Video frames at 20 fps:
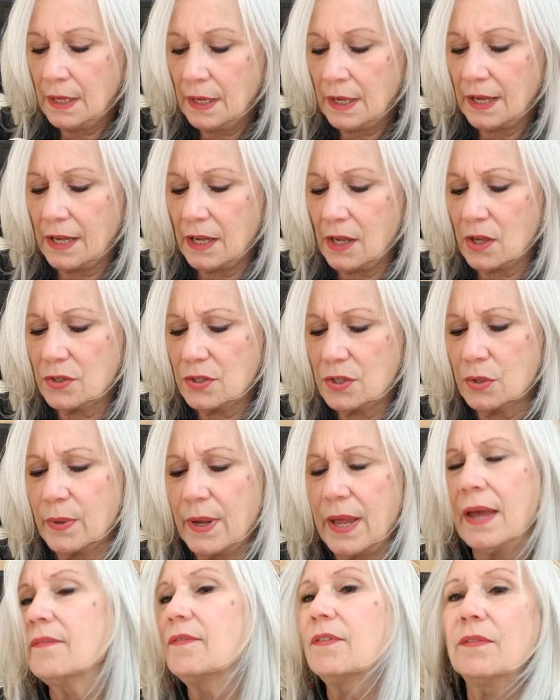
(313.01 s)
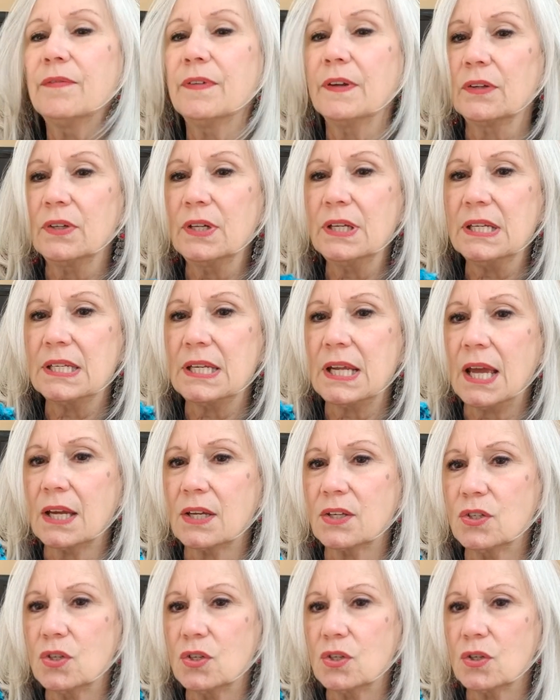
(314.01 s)
I also have a very
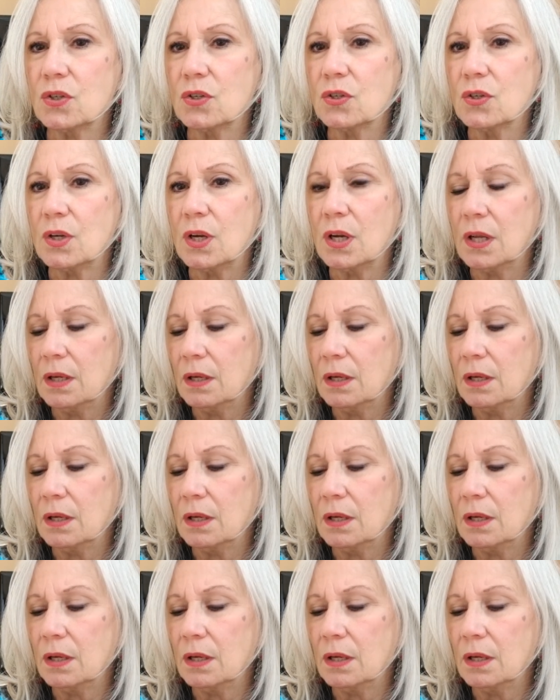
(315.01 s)
textured